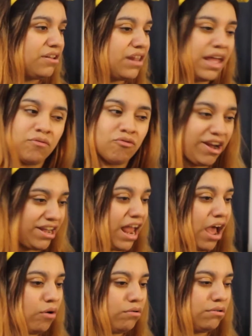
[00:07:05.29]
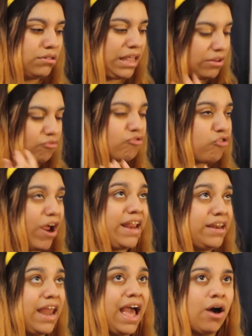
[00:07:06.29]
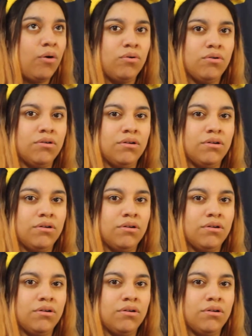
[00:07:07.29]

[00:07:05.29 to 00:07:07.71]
Like right now. Like right now.